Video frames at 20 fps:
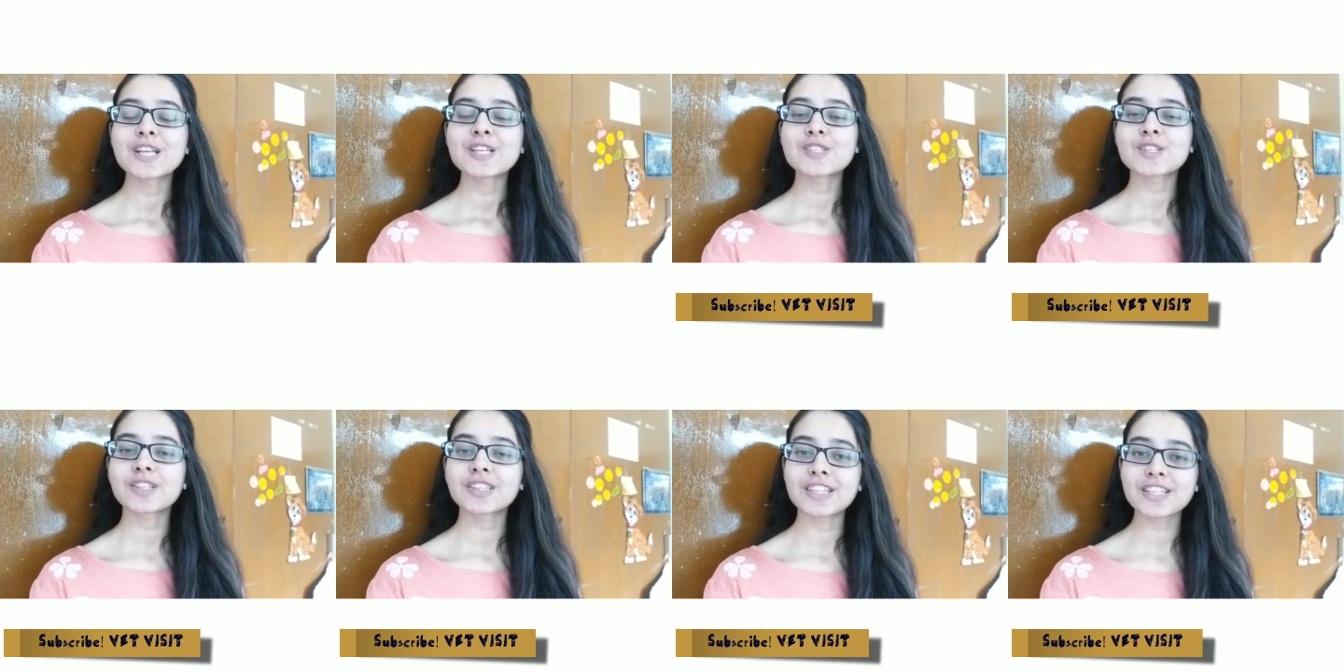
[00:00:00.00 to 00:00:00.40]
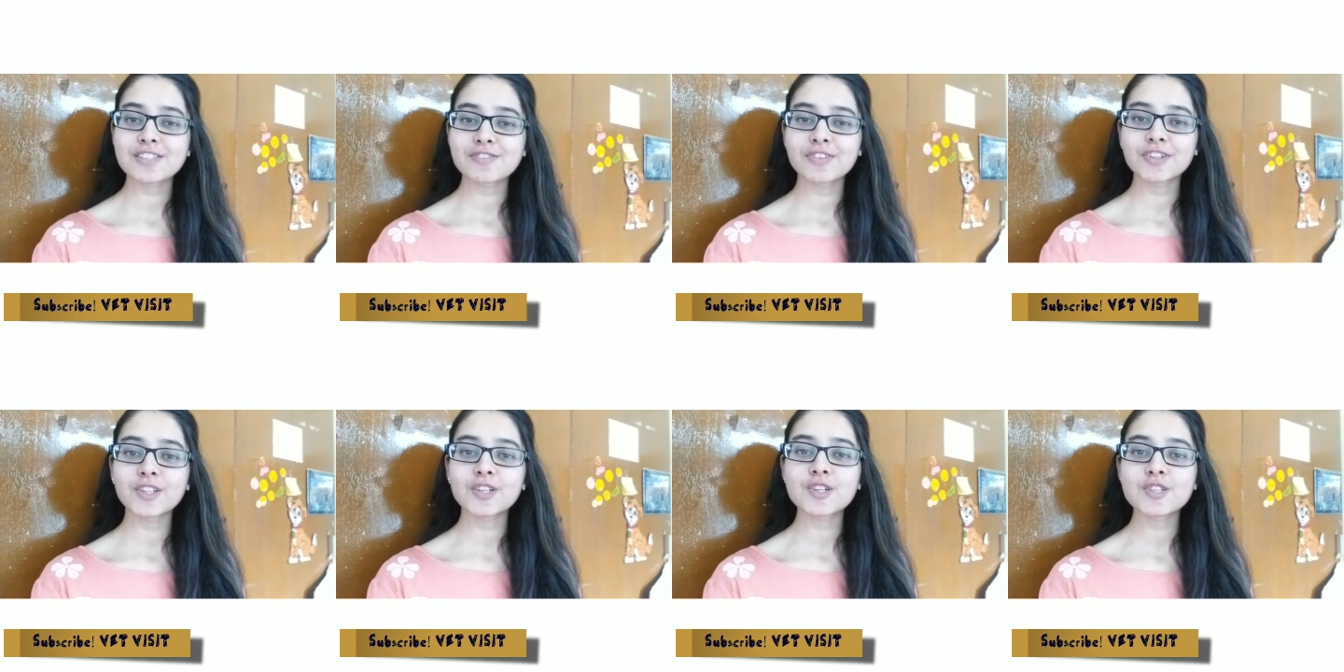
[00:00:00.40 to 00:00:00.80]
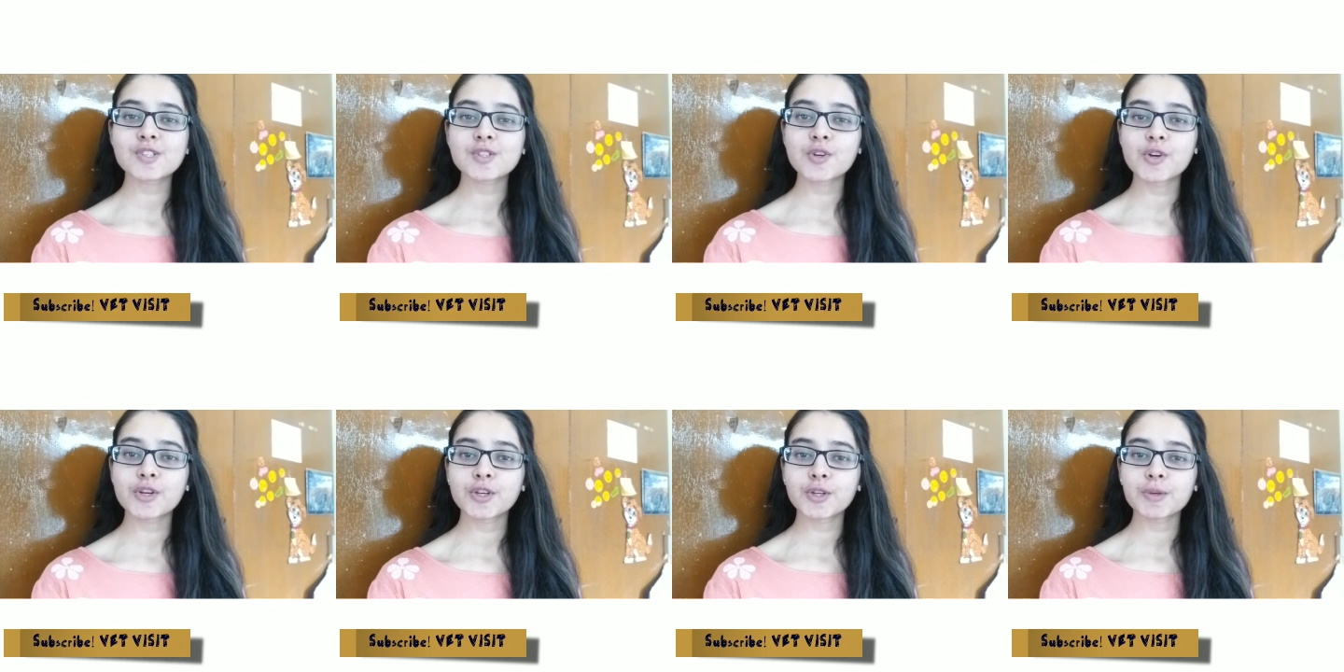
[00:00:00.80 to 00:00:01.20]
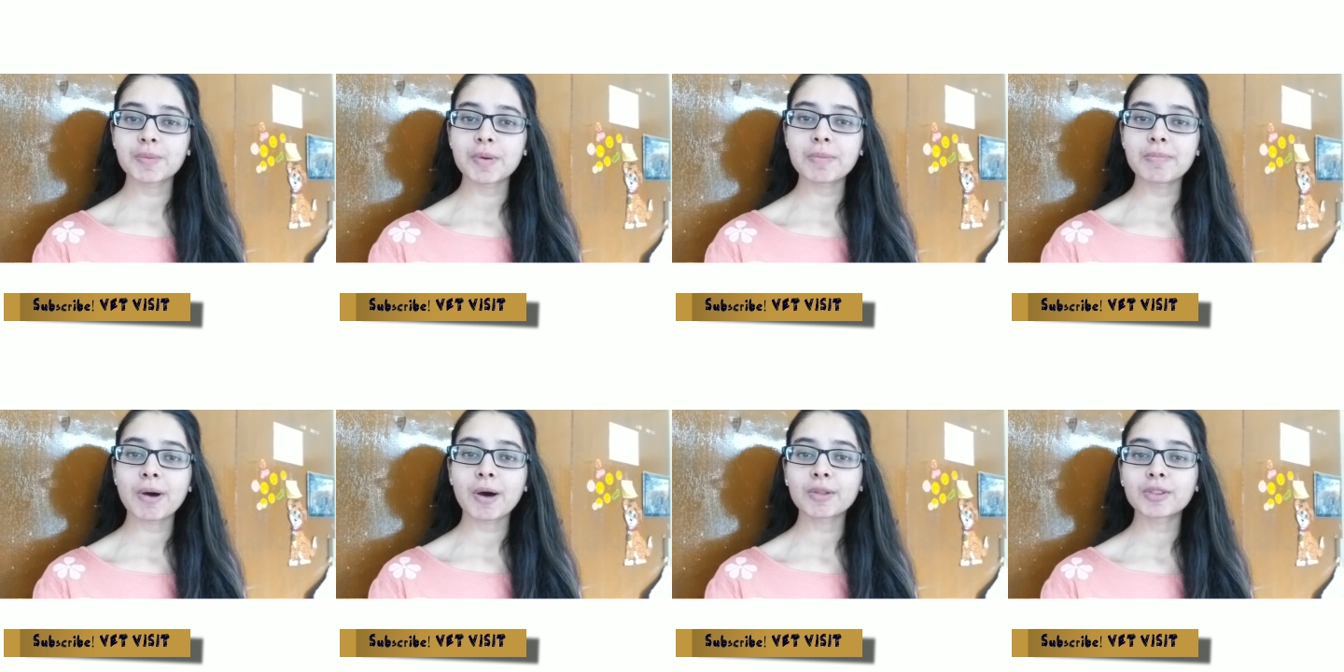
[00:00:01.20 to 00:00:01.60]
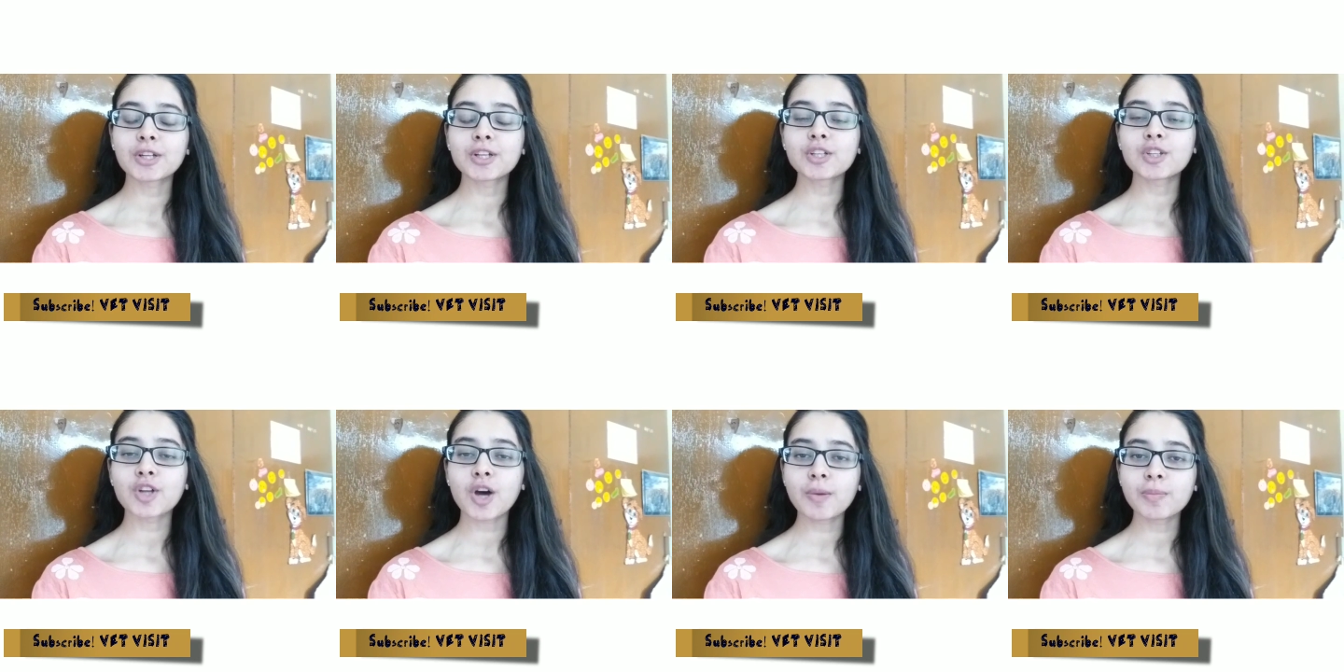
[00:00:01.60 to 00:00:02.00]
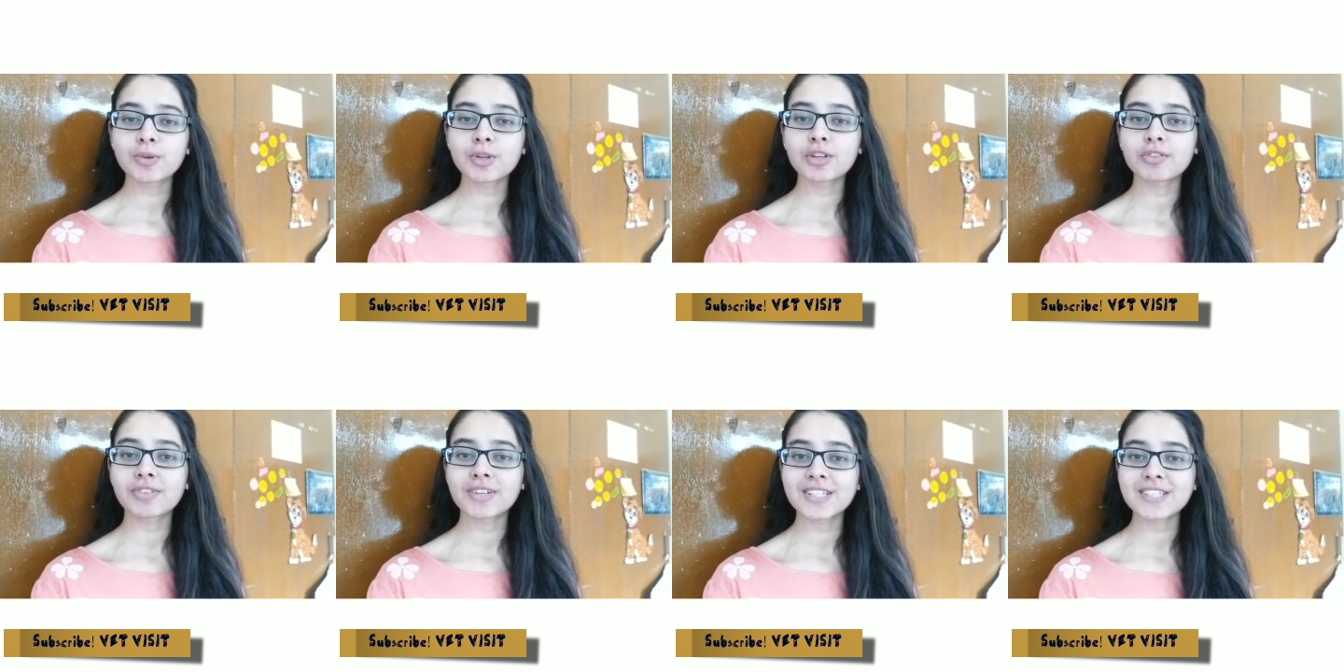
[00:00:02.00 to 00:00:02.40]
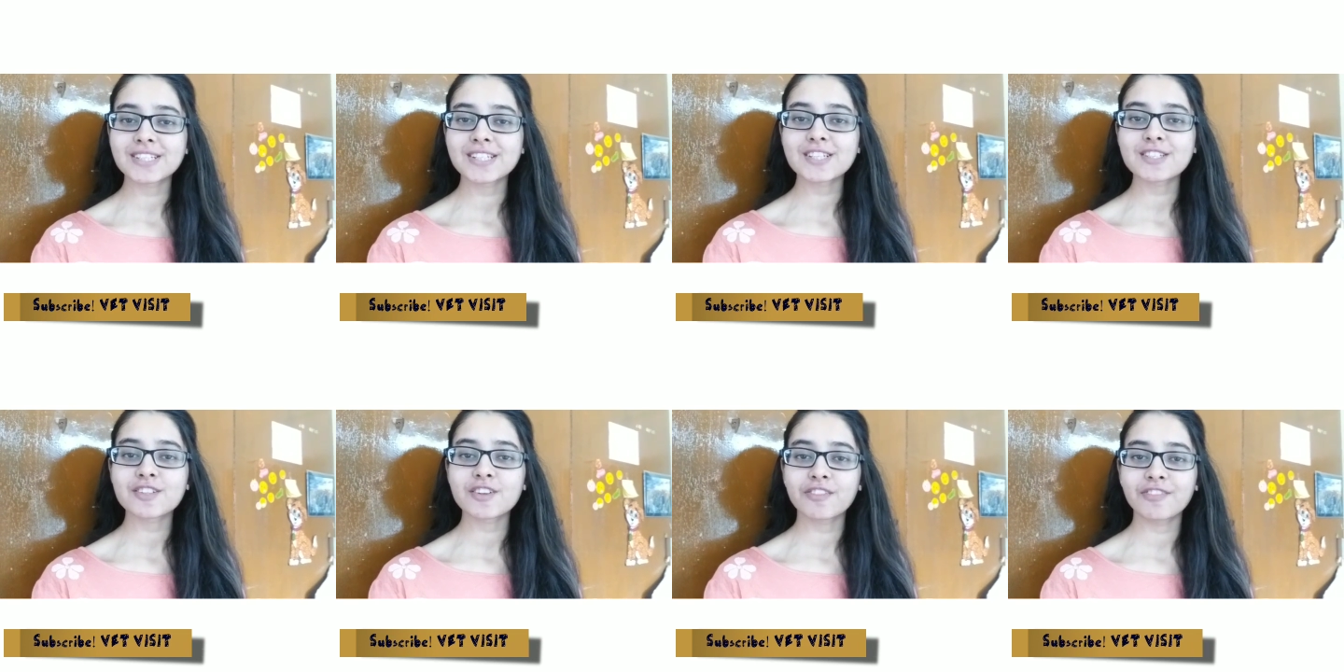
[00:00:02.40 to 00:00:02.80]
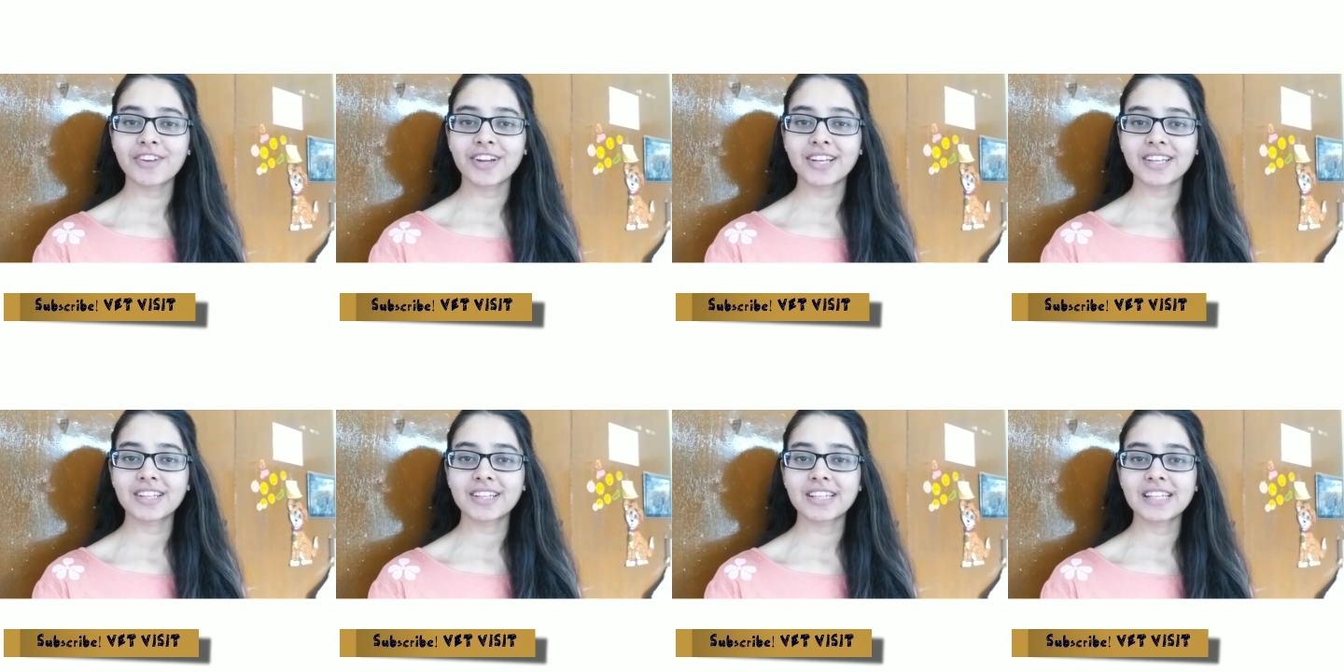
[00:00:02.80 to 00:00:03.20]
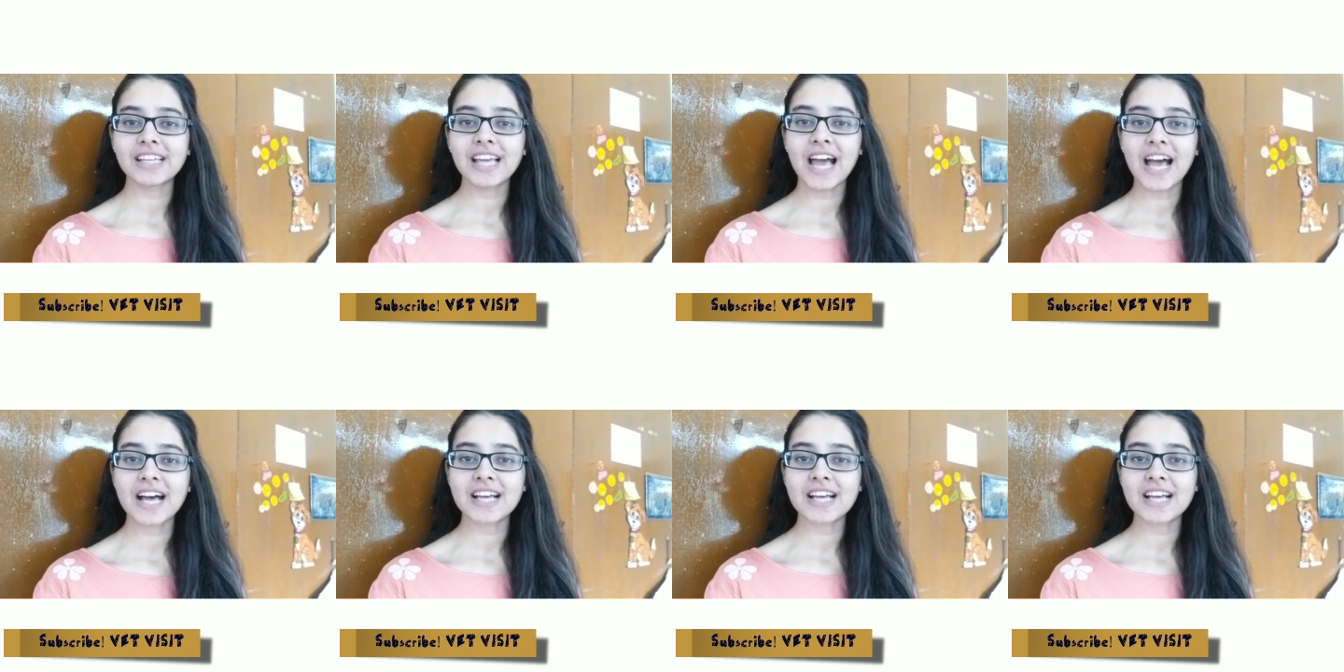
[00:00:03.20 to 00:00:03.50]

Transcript: So this video is going to be about the top universities of veterinary